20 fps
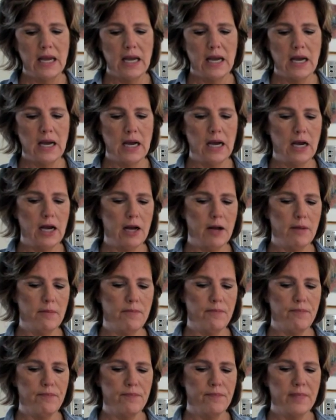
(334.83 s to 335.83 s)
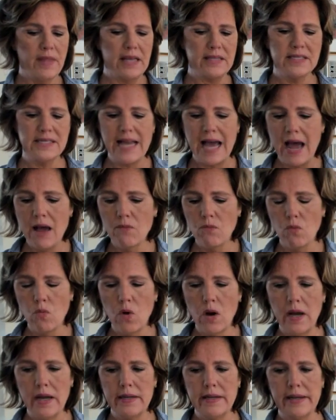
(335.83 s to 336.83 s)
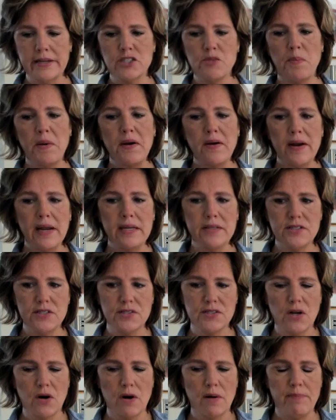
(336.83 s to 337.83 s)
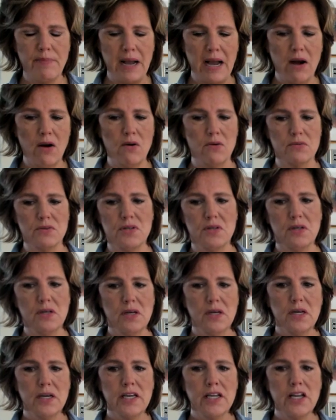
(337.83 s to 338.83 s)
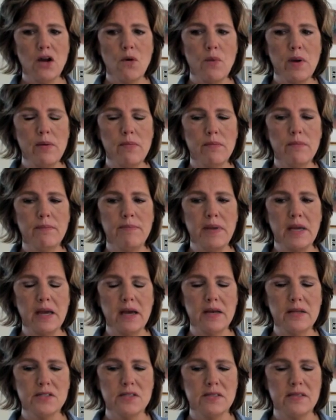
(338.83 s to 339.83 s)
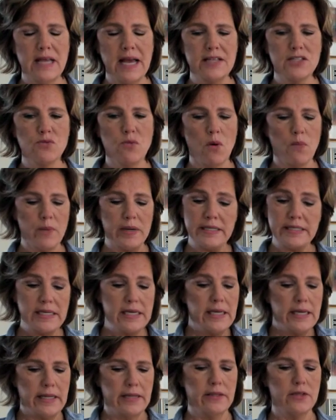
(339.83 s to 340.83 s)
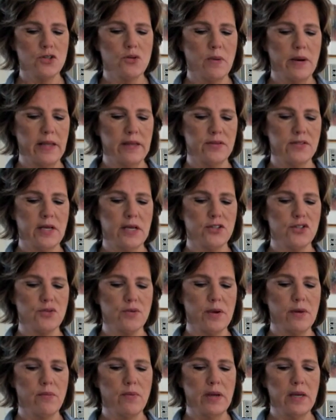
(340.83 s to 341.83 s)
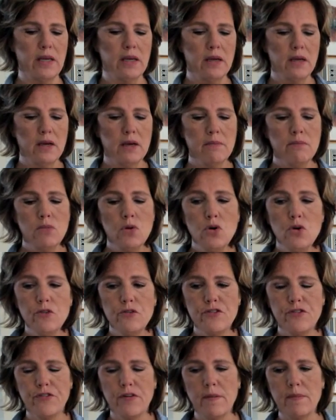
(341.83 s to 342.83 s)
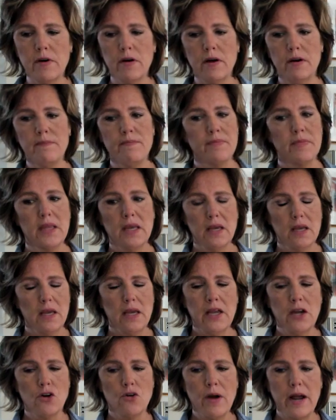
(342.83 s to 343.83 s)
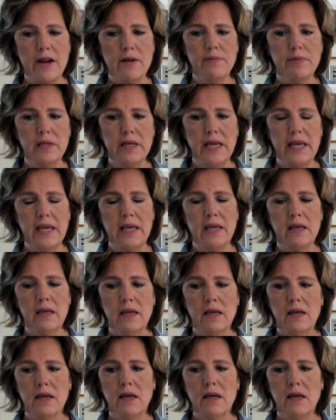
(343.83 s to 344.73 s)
that's not what experiences are about. You know, because that's what we did in the 20th century. We moved from an incredibly